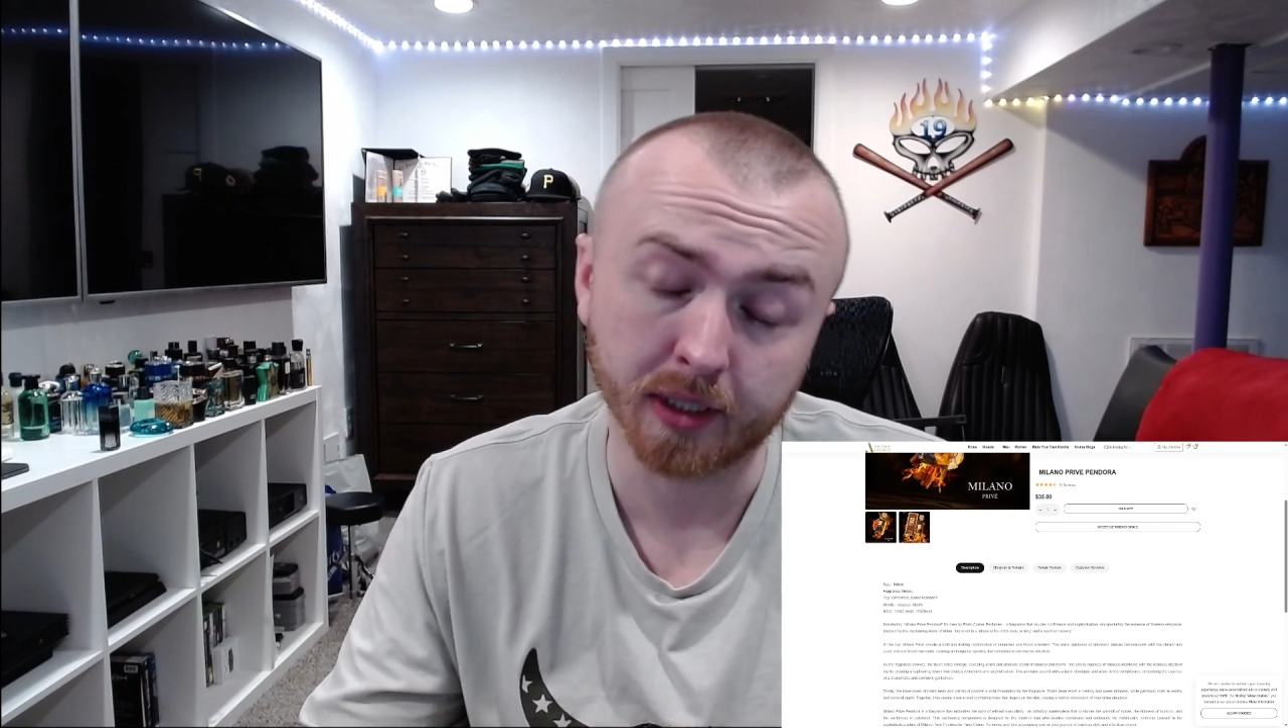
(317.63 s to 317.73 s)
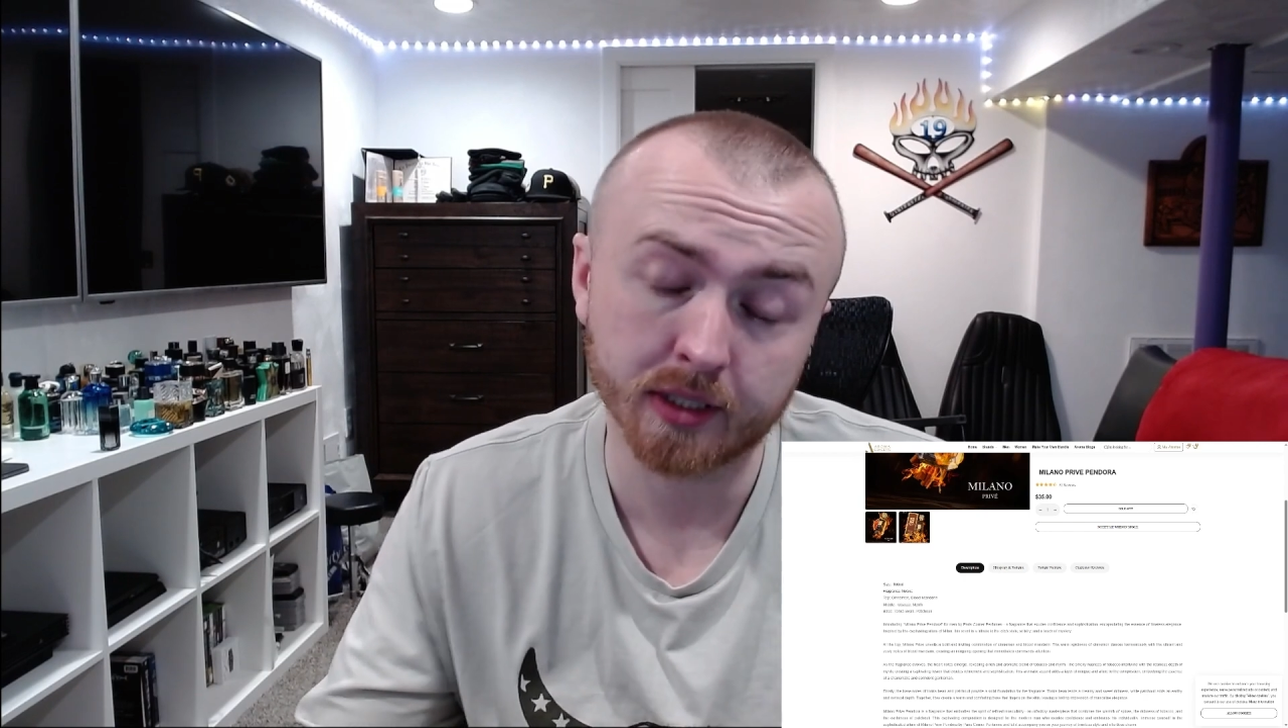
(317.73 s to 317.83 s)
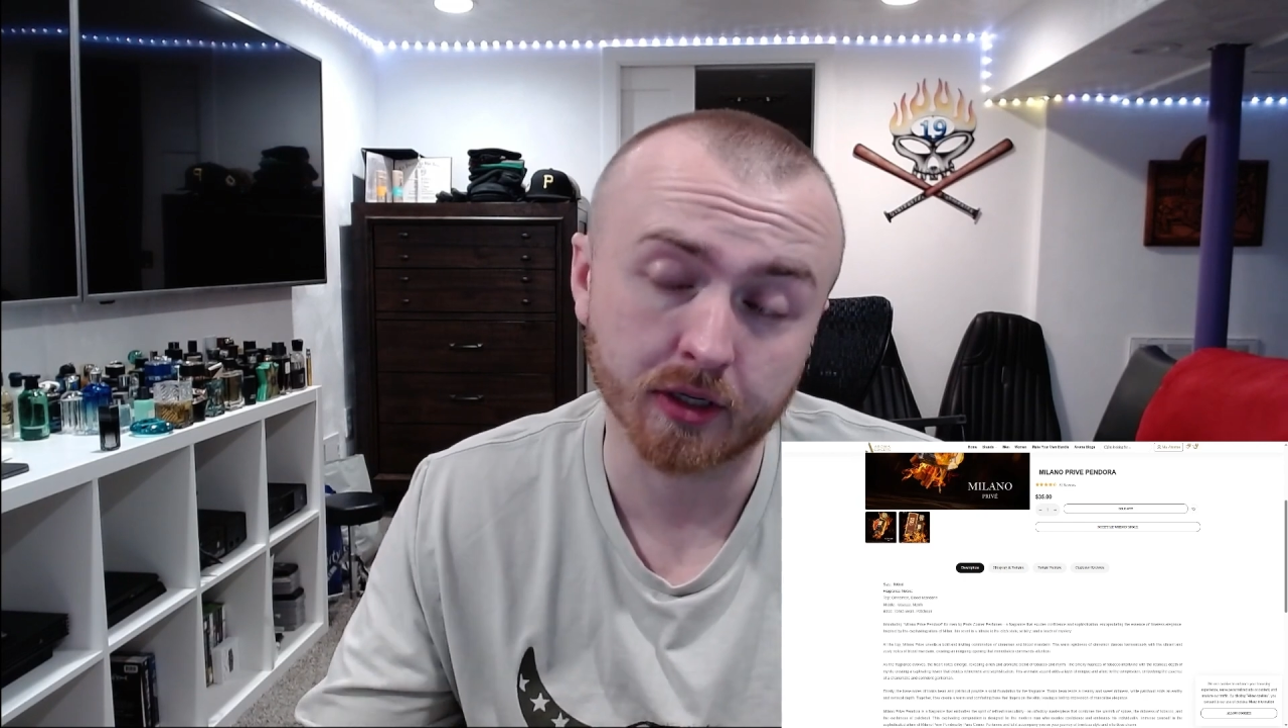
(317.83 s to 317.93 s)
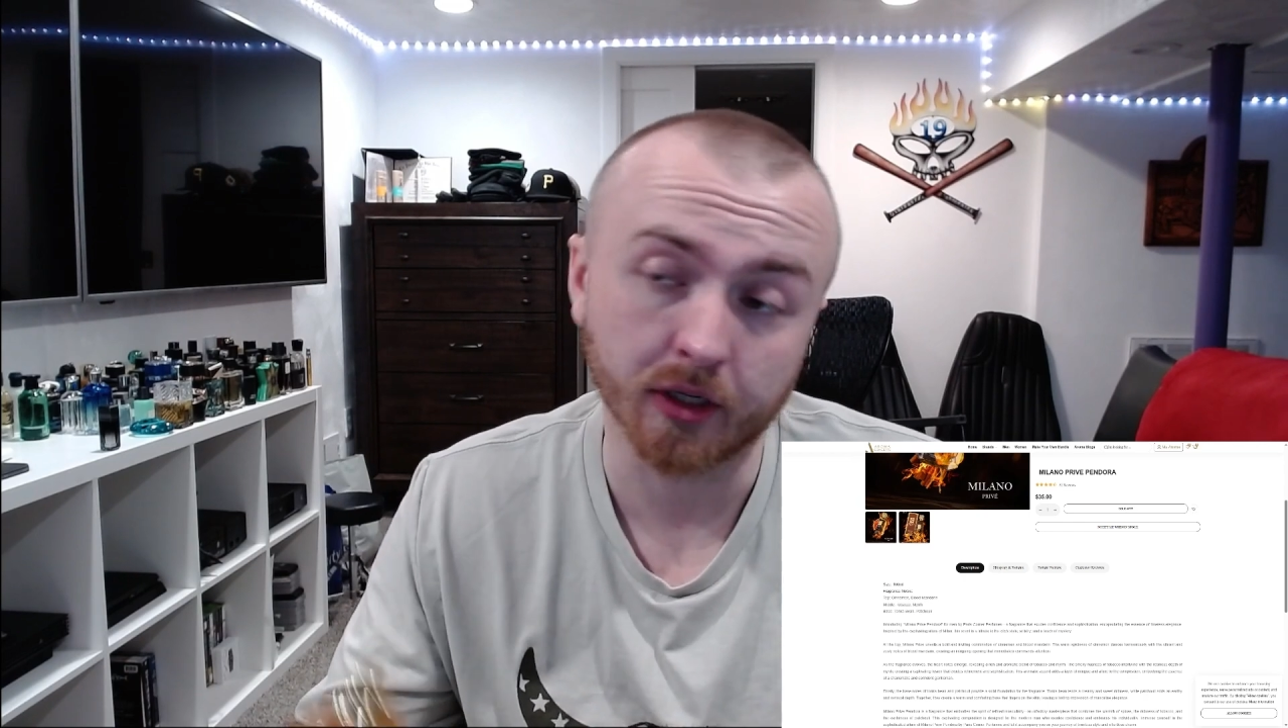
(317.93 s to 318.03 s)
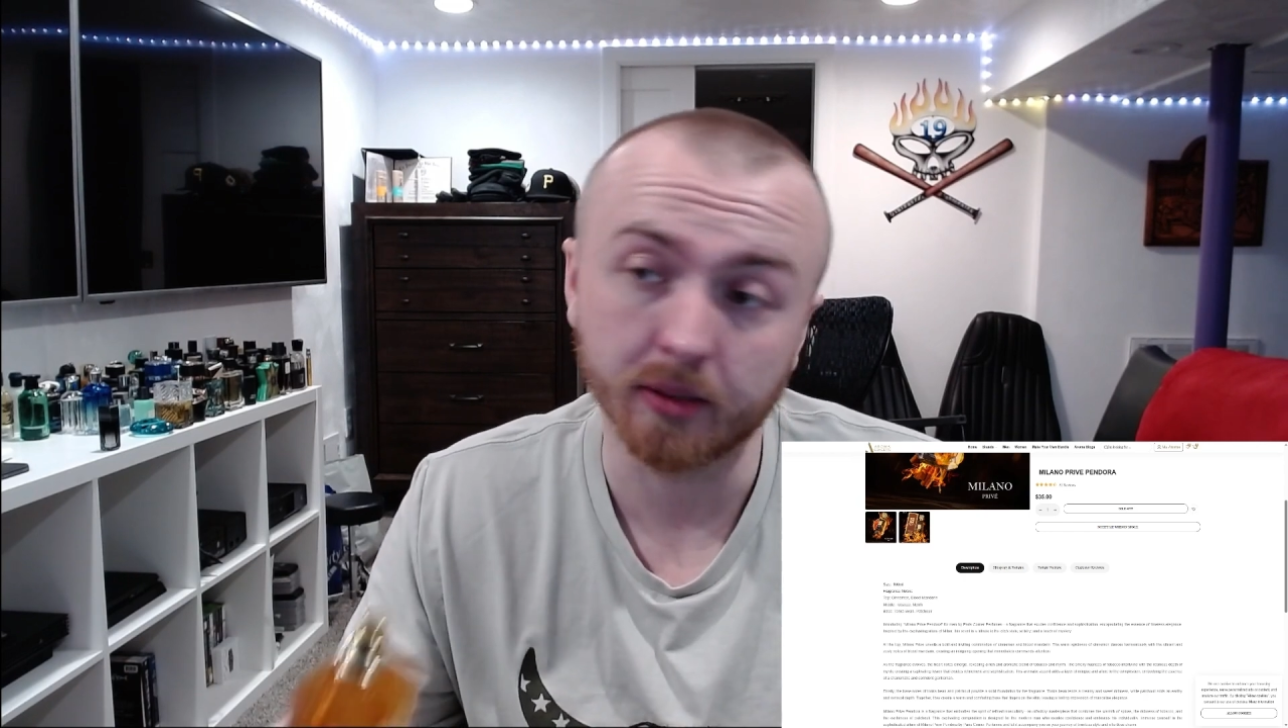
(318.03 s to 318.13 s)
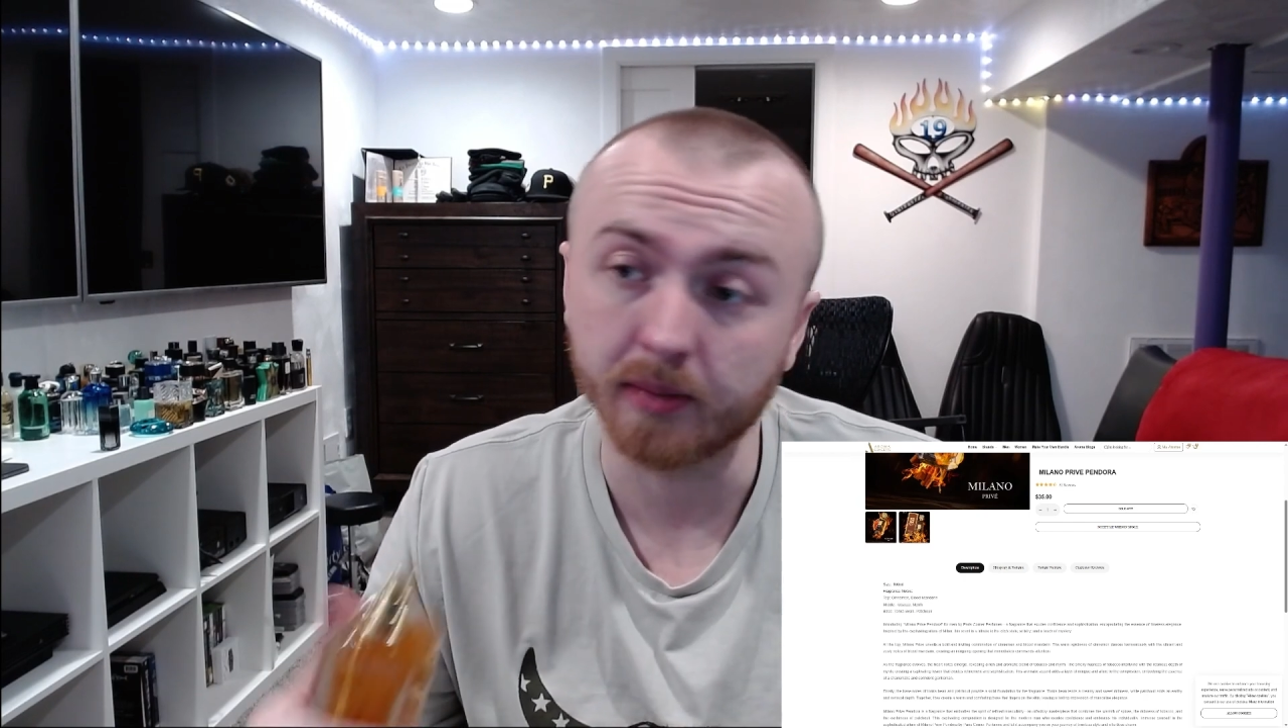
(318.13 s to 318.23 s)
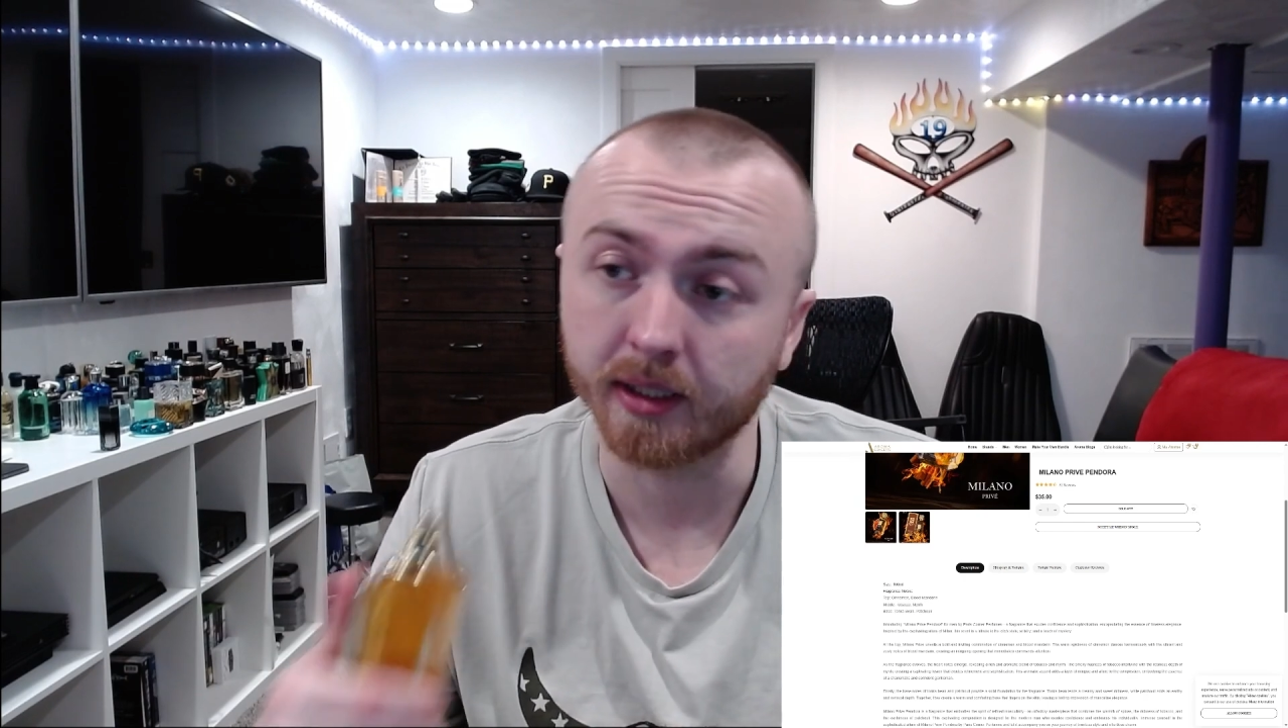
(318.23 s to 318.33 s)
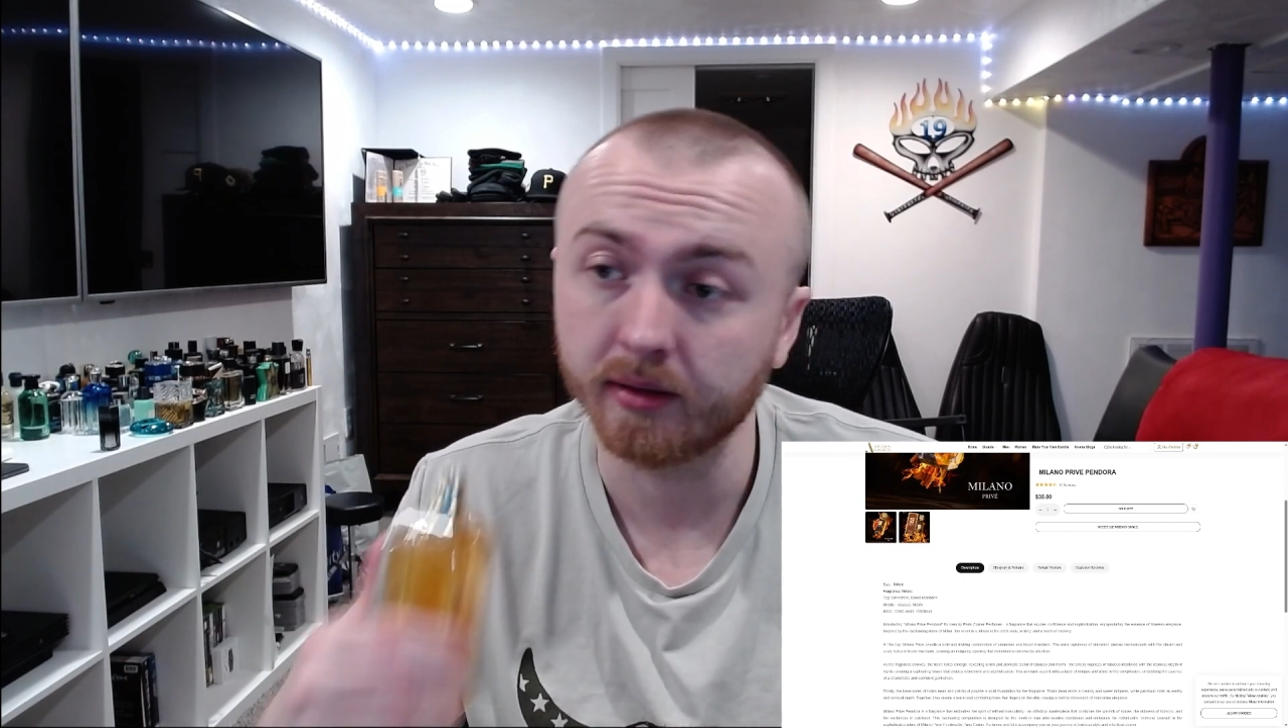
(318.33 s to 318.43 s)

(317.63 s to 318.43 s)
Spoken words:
it's good, man.